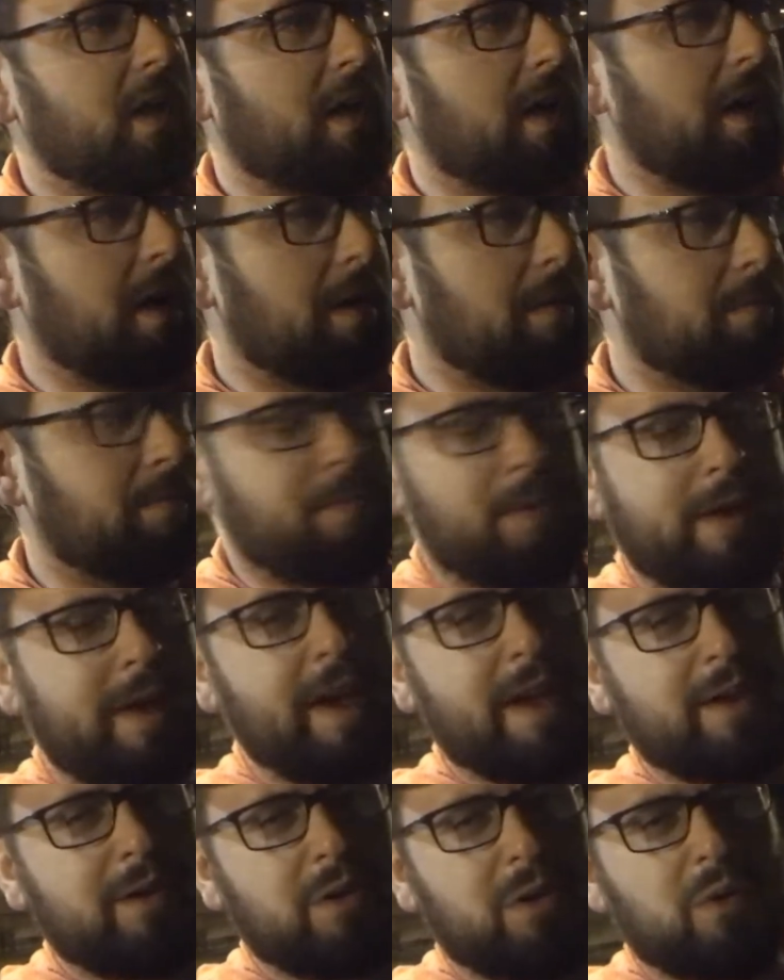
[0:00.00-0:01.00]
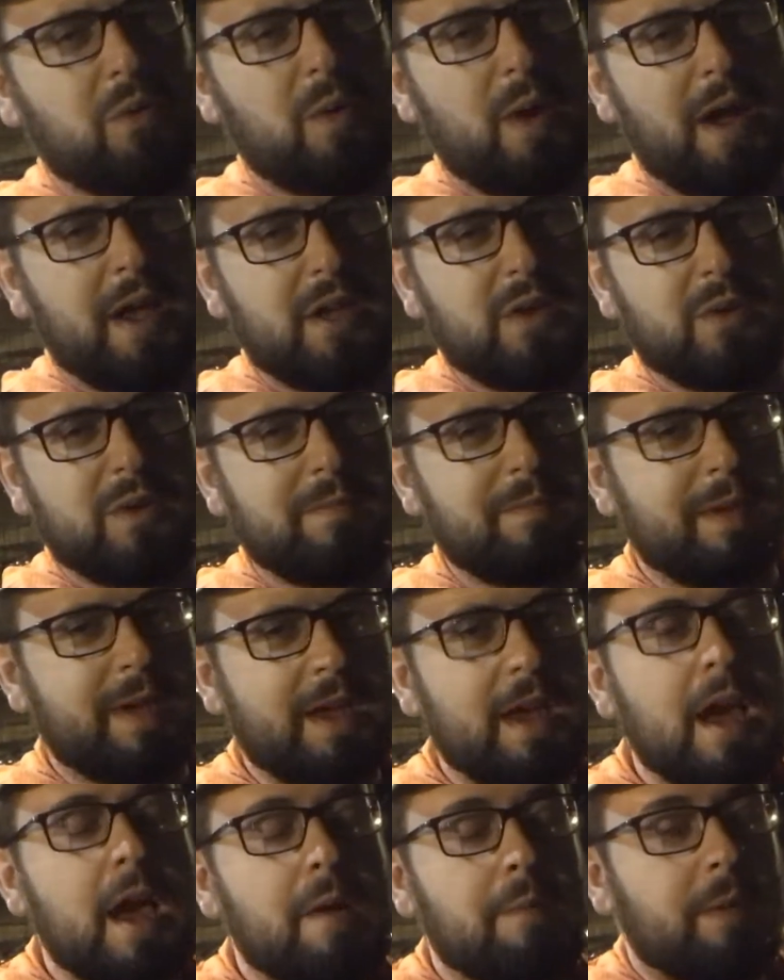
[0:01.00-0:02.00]
Um, but I don't know why you wouldn't
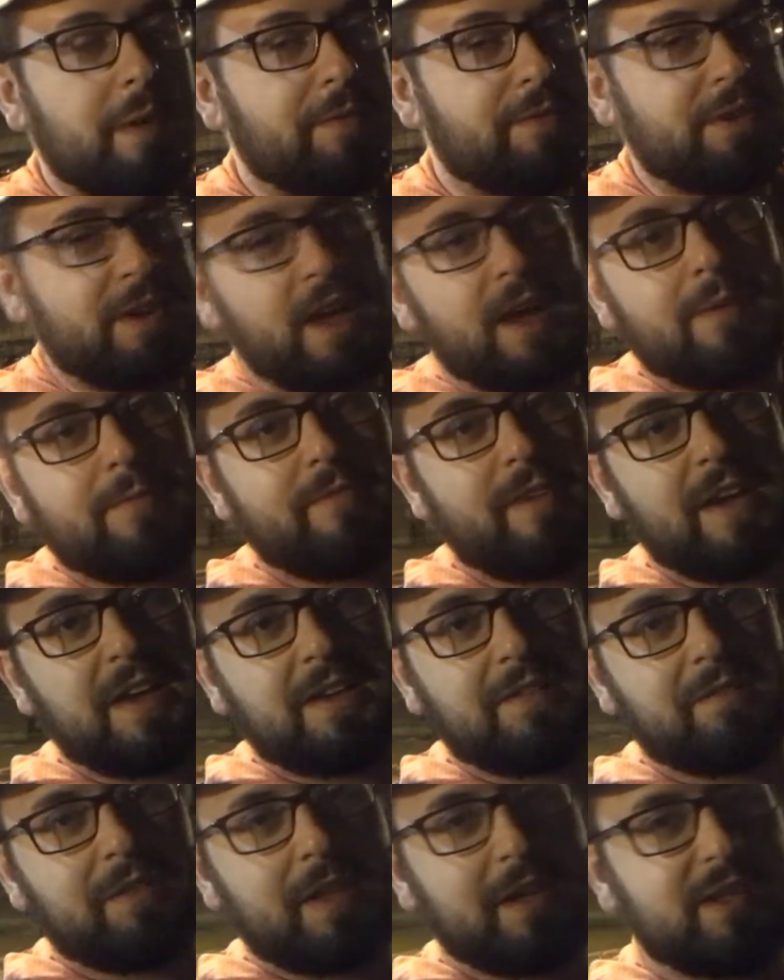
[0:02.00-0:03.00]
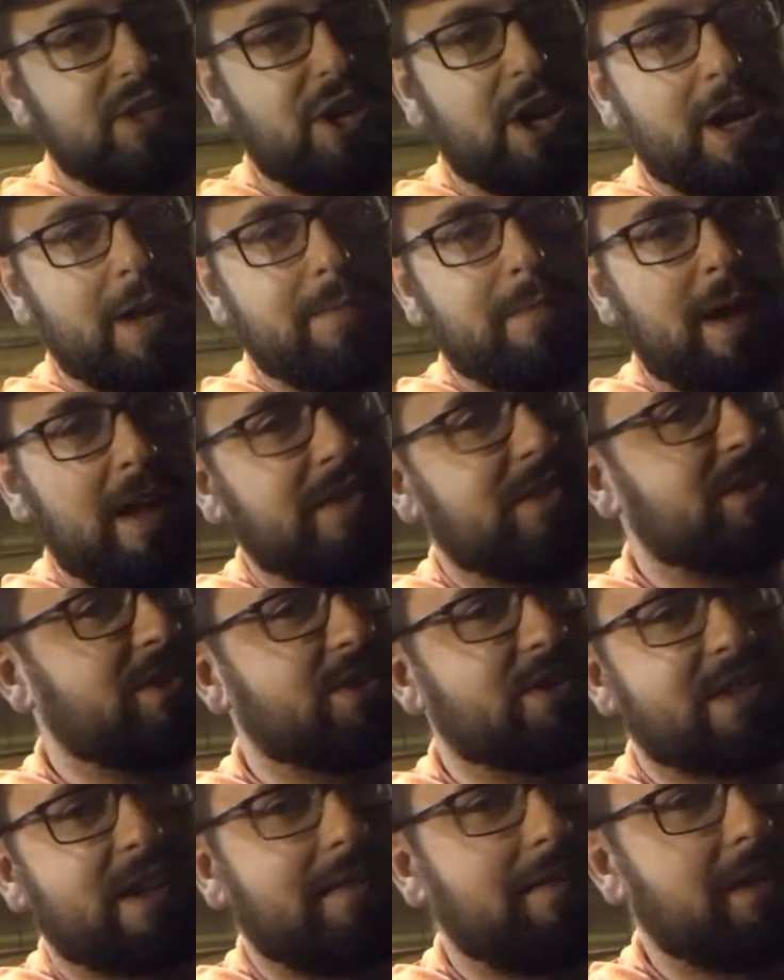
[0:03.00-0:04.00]
be. But if you're not a fan of like giant
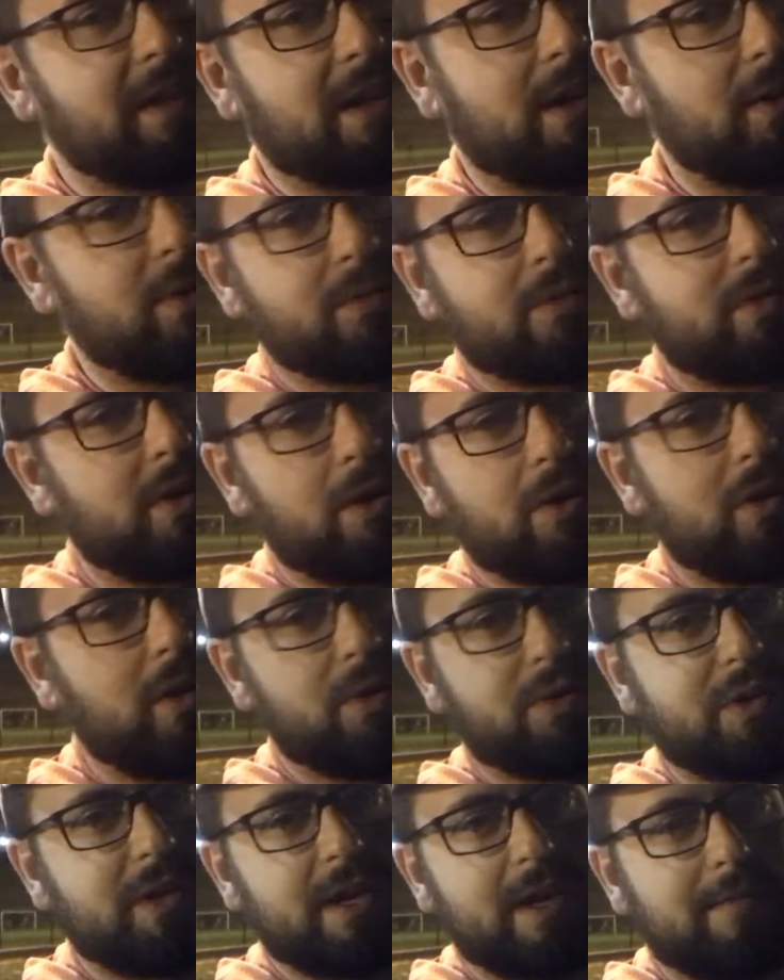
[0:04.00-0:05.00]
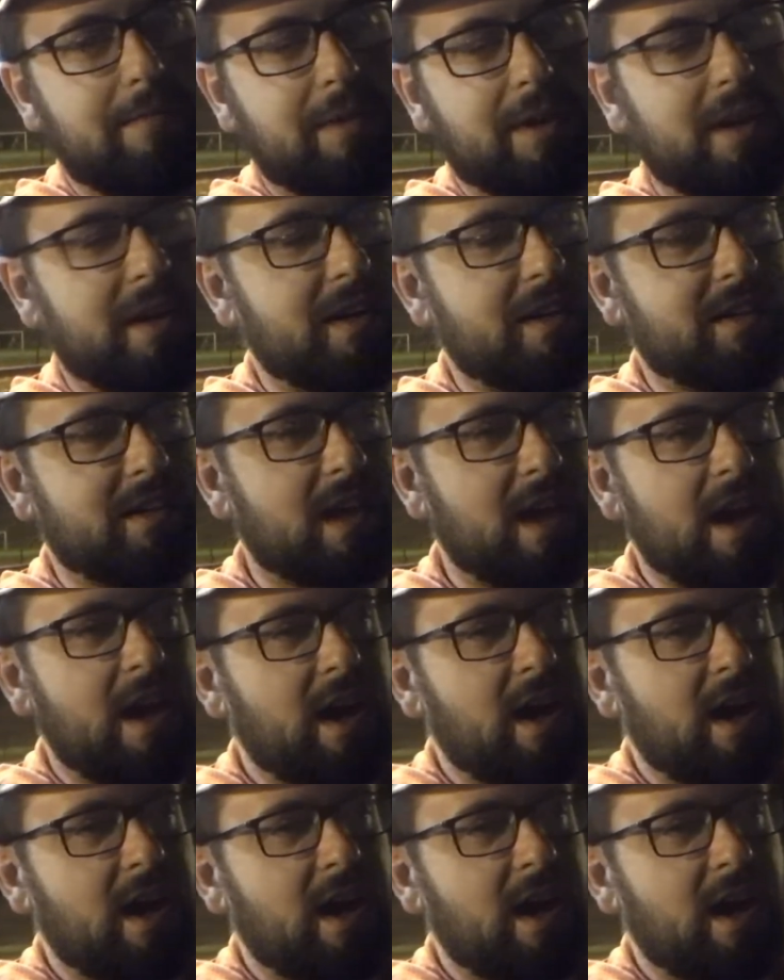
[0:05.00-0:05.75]
monsters, definitely go don't go see it, because